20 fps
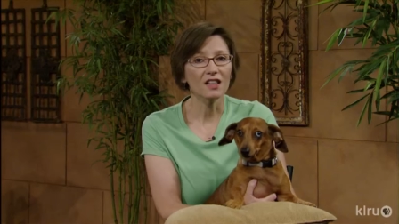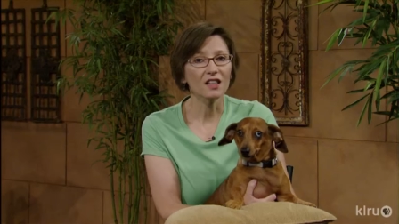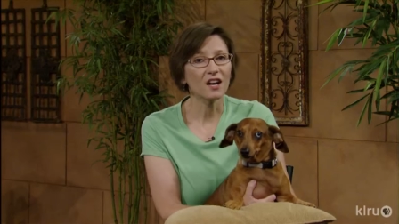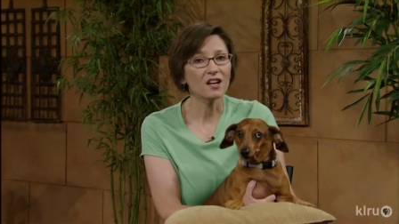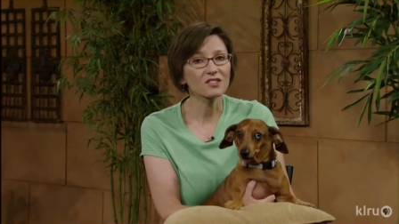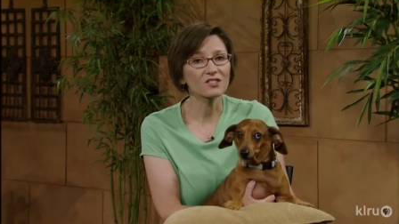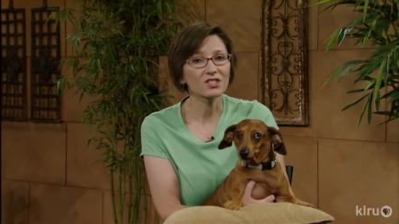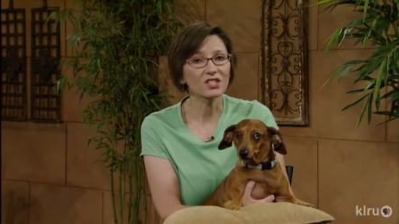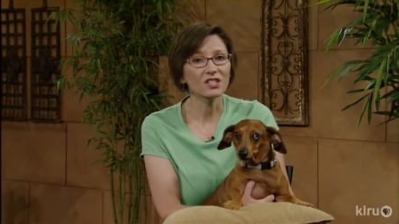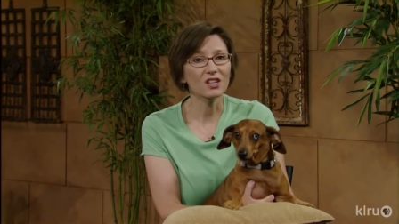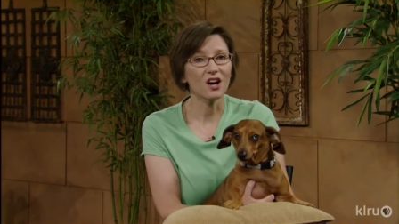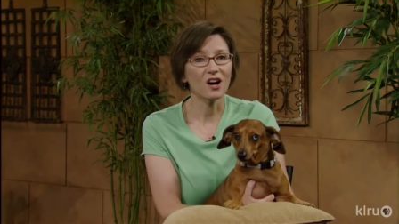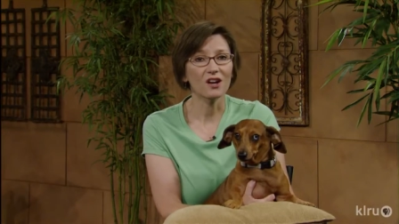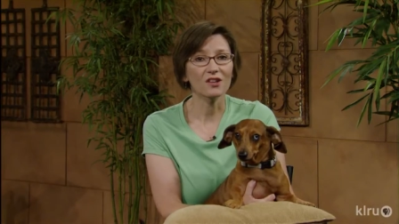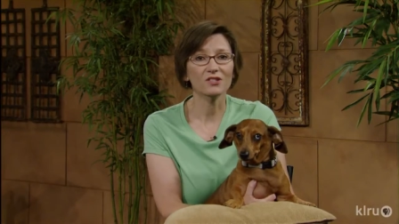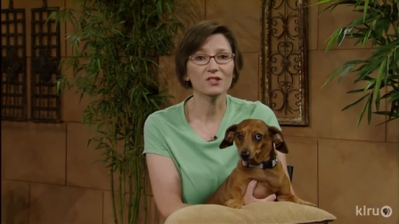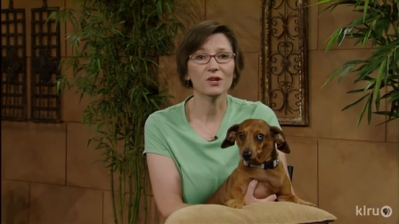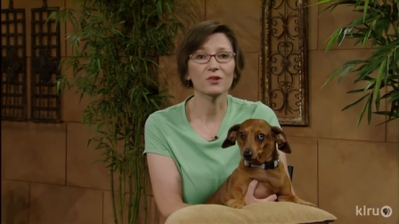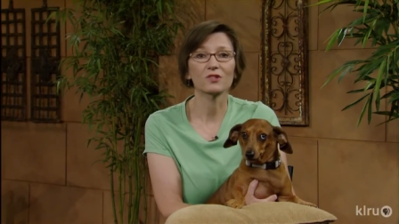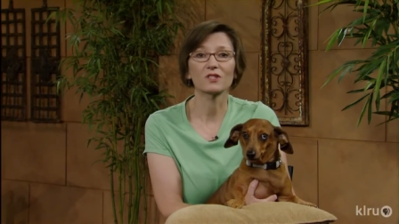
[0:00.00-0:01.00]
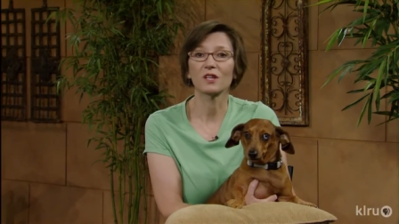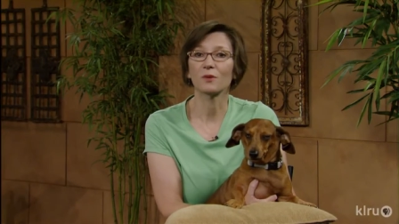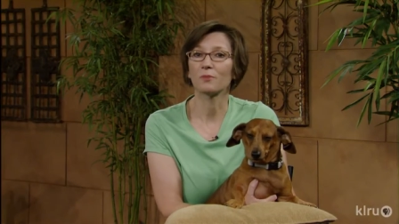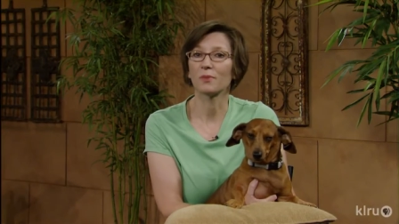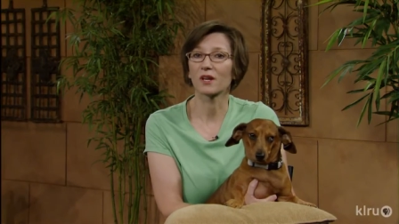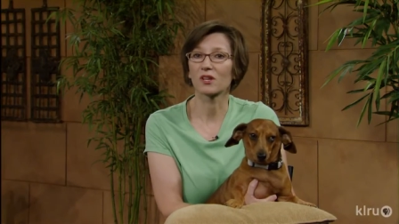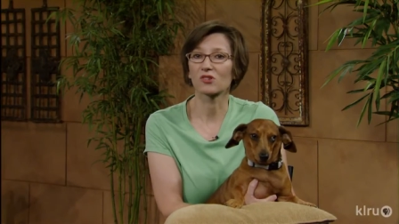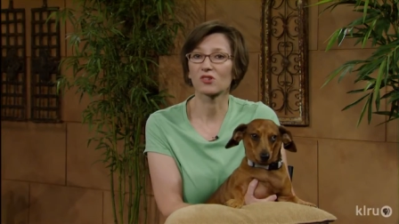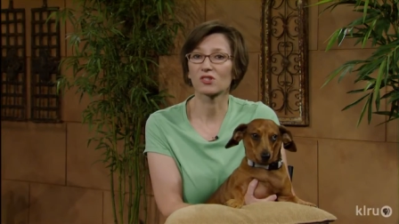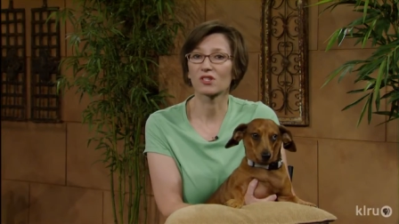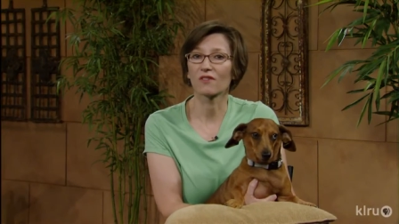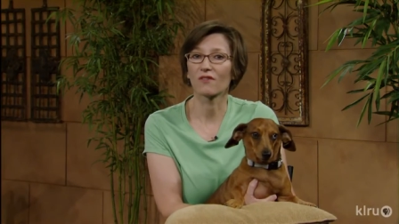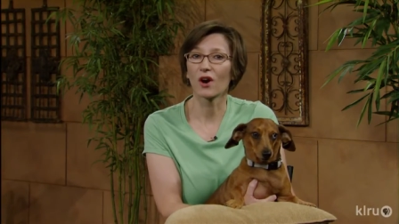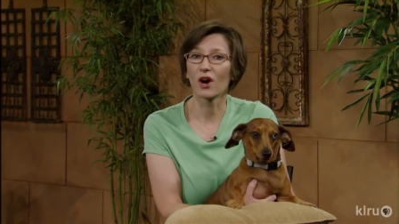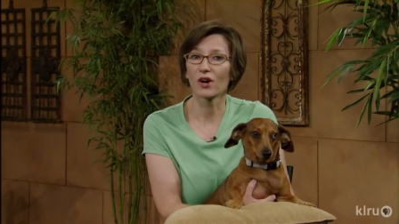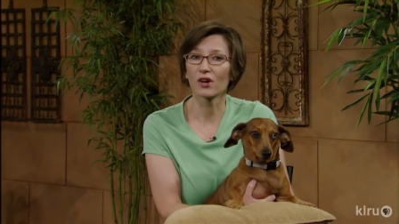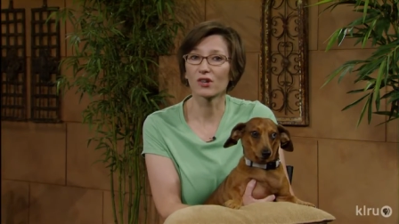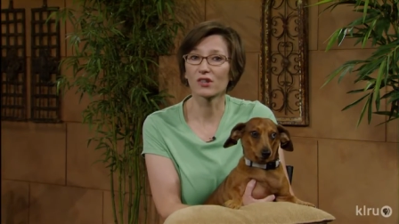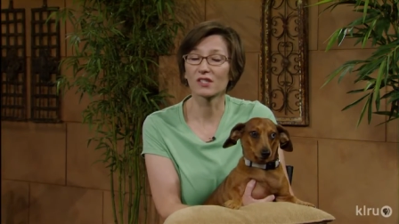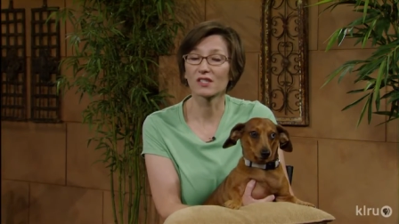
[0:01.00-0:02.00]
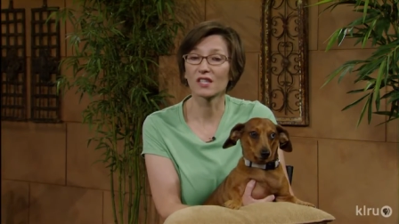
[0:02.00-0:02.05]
Lawson also sent pictures of hers